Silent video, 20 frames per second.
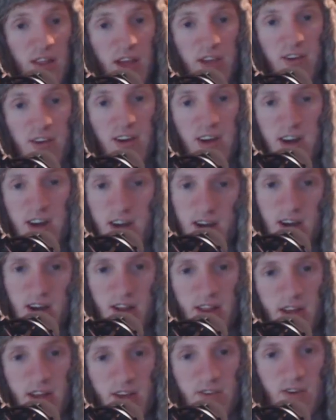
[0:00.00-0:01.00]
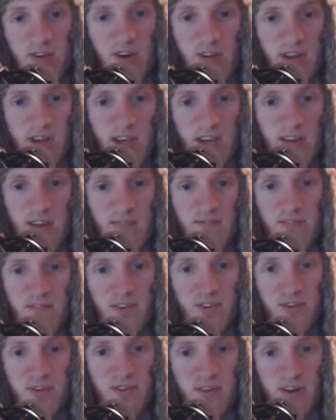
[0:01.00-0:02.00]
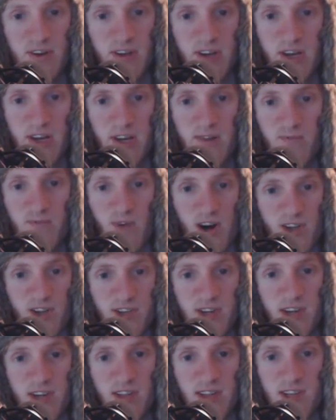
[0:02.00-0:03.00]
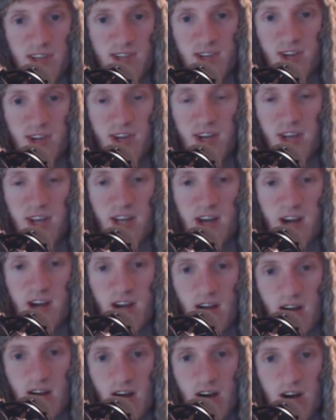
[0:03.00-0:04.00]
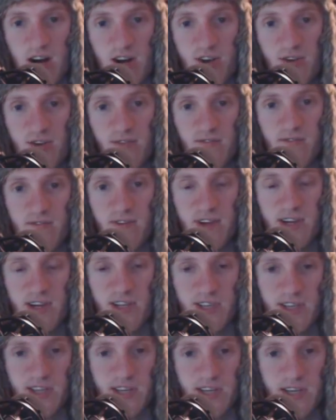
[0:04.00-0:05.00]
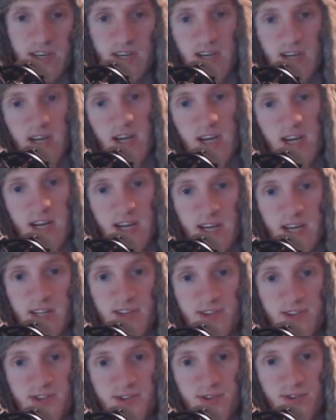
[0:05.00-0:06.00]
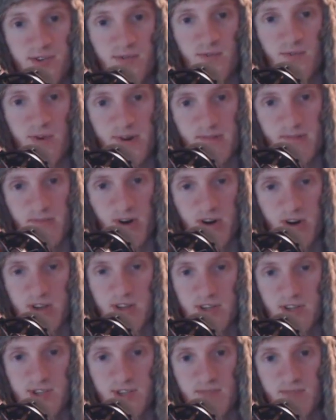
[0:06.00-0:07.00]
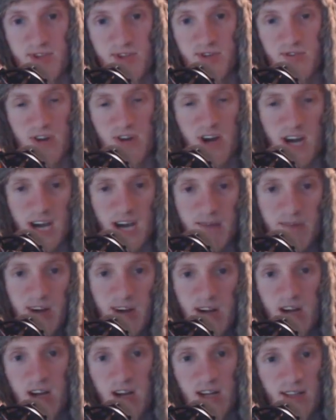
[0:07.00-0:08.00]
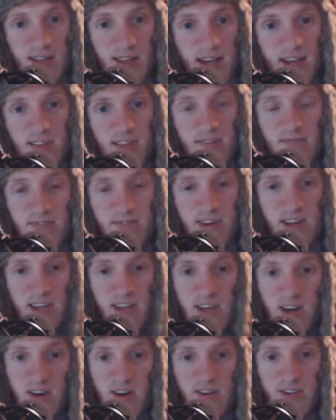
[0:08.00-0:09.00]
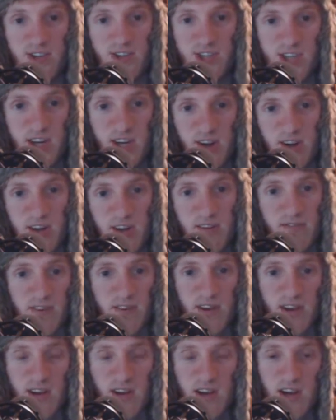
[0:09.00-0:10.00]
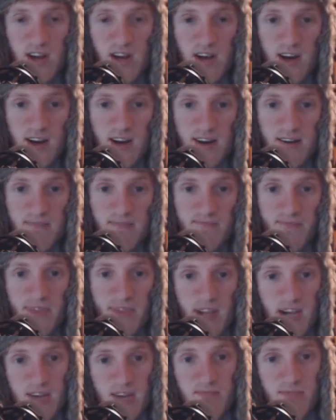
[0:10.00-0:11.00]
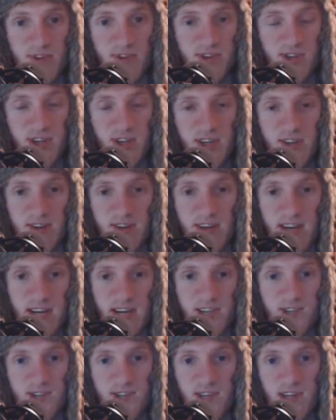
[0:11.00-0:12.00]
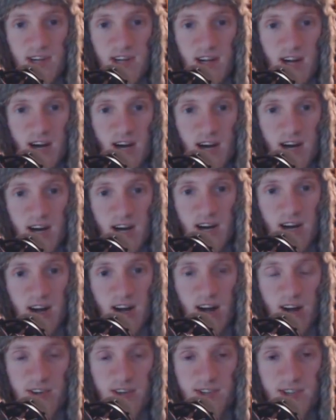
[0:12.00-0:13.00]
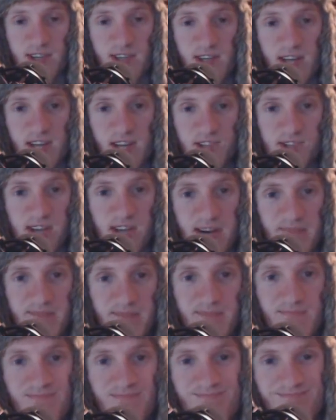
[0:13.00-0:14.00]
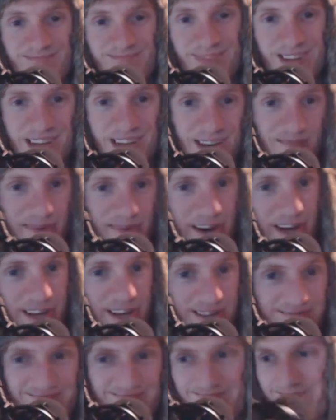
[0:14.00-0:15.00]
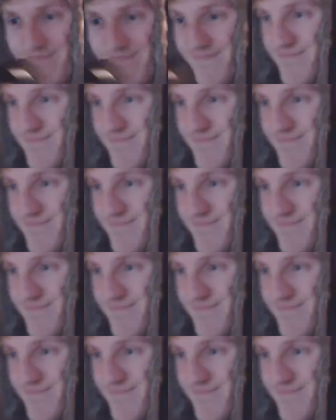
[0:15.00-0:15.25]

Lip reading: thank you all again for tuning in, watching, and listening. Don't forget to hit this little watermark to subscribe, like the video, and share it. I appreciate you guys. I'll see you next time. Okay, bye.